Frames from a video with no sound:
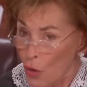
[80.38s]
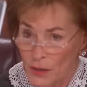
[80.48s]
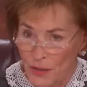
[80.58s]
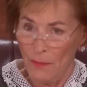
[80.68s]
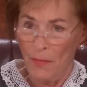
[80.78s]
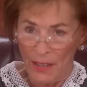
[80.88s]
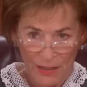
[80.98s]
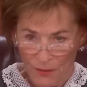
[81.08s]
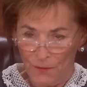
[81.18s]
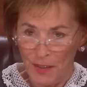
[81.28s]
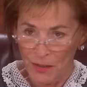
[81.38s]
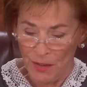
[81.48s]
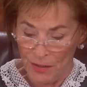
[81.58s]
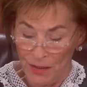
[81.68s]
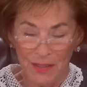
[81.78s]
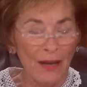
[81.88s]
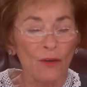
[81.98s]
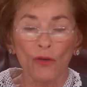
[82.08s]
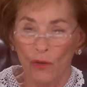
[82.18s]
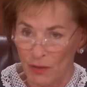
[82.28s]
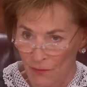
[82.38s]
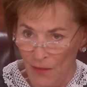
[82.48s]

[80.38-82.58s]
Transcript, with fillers: cost him money to fix this. It's not going to cost him